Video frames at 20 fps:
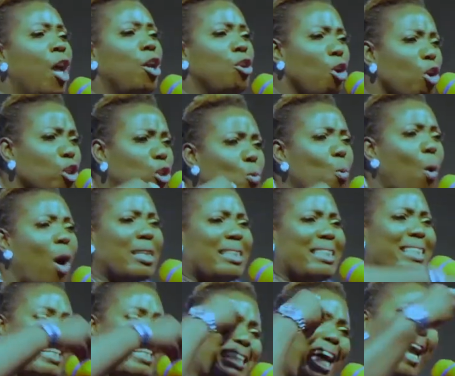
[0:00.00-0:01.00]
Use
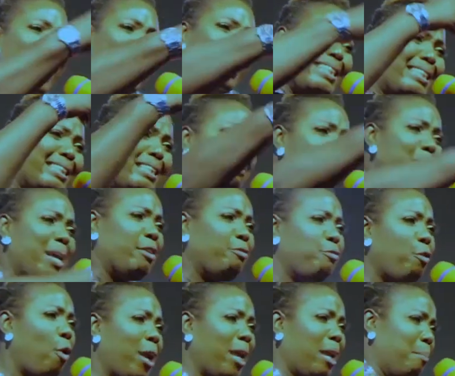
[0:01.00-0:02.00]
words that are intimate
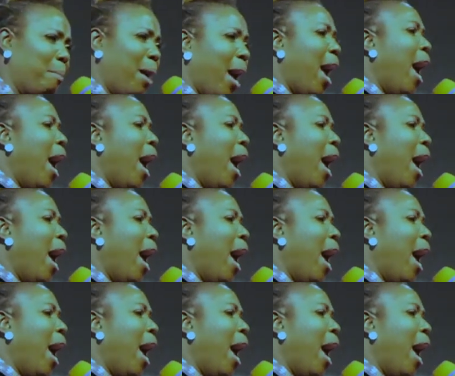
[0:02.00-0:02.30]
for him.